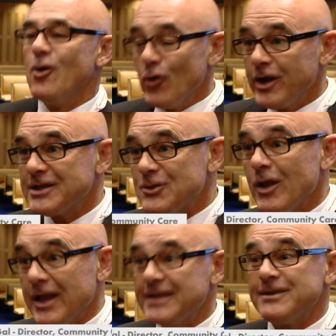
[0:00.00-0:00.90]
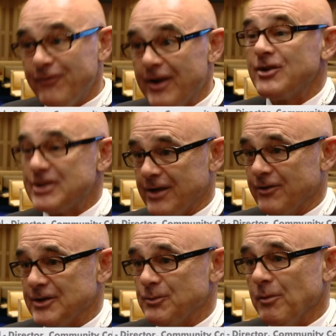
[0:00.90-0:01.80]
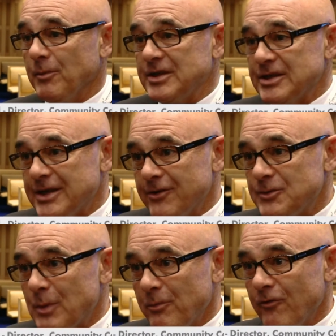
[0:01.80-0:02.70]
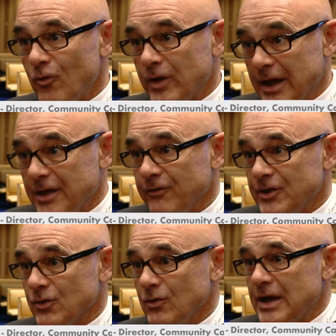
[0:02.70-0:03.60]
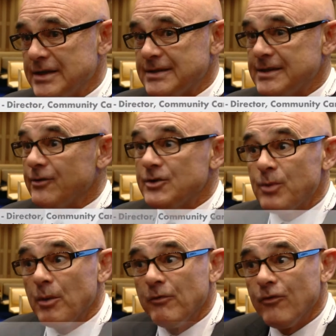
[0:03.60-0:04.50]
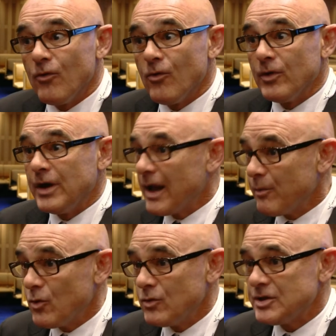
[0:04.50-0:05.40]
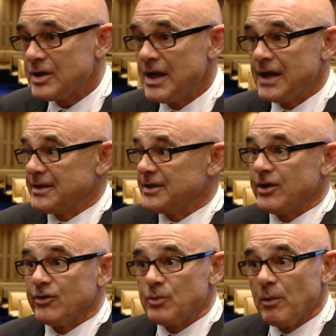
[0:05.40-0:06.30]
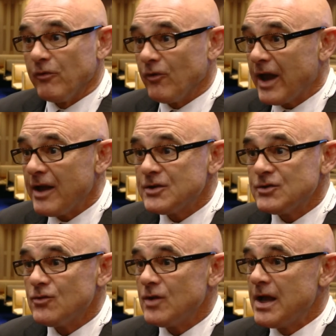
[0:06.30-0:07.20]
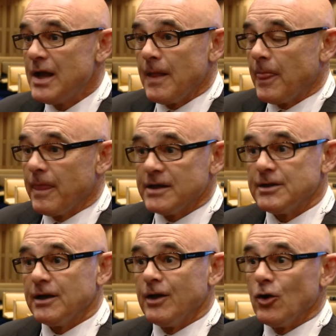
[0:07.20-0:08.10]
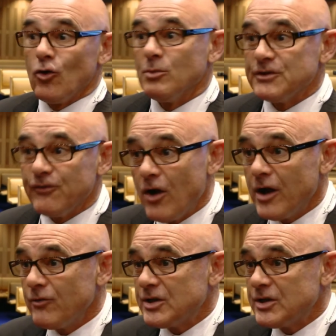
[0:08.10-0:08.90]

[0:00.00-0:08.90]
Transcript: hoarding and squalor is a very serious problem it's a serious problem for the individual it's a serious problem for neighbourhoods it's a serious problem for council there's a, an enormous fire